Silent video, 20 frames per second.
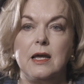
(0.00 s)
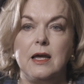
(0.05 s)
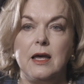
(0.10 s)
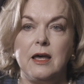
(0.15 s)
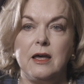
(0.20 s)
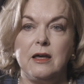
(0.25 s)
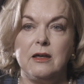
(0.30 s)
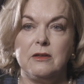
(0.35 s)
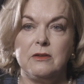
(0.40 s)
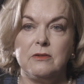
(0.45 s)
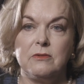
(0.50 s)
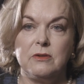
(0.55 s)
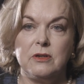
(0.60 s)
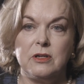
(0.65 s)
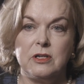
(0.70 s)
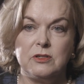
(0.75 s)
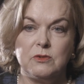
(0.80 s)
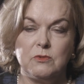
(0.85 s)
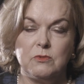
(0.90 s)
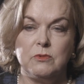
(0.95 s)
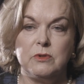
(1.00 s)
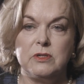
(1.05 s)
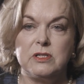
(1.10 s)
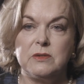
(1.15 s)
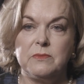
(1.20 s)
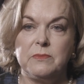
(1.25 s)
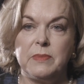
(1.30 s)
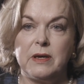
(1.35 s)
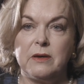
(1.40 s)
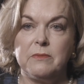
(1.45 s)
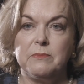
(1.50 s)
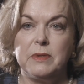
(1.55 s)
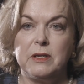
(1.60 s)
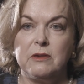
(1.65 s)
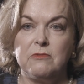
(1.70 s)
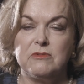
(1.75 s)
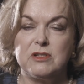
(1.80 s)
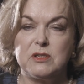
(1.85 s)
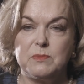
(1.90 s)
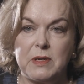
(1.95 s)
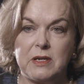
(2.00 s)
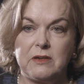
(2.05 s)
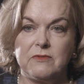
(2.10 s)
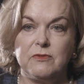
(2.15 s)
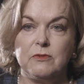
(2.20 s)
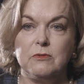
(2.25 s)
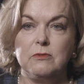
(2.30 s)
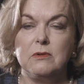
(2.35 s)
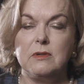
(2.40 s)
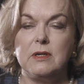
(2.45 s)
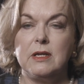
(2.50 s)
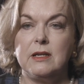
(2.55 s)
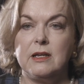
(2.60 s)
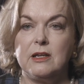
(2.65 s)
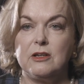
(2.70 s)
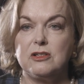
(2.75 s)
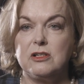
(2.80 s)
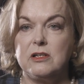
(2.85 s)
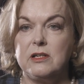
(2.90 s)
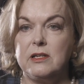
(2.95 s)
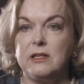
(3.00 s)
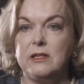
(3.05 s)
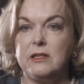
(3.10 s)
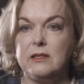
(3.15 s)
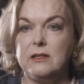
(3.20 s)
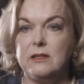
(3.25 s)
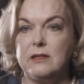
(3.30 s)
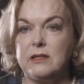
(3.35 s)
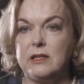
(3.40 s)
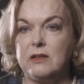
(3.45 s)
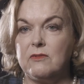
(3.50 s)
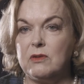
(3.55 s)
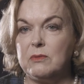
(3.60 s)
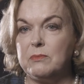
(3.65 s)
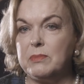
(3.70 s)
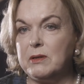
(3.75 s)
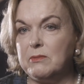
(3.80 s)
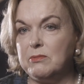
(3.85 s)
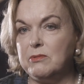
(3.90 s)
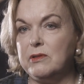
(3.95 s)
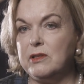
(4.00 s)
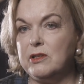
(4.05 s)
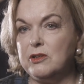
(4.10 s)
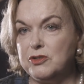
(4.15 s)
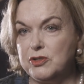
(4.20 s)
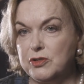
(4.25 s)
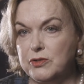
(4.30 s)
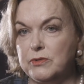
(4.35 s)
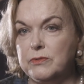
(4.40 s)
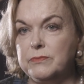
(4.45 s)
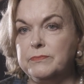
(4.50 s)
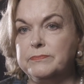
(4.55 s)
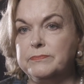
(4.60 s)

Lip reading: it's always about being respectful and actually giving people their due.